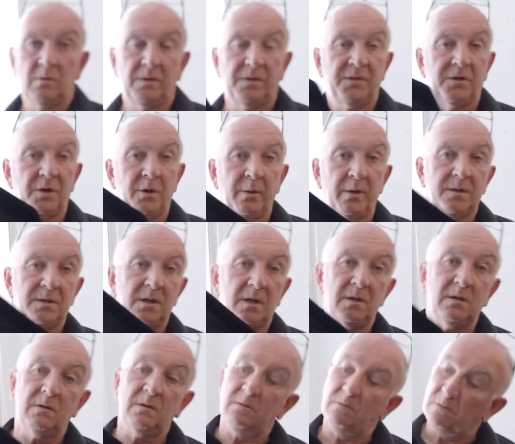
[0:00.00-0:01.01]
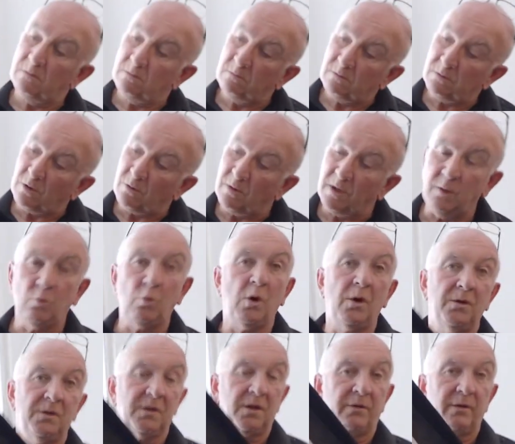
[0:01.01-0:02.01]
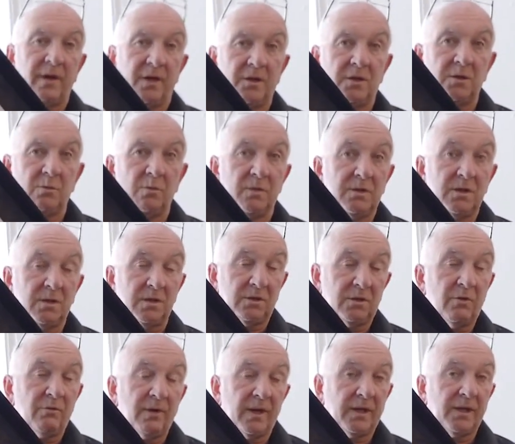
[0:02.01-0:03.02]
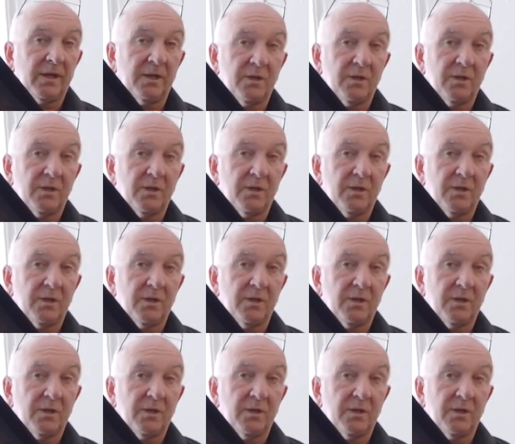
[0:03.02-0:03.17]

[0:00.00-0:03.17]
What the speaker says: throw it in only one direction, which is directly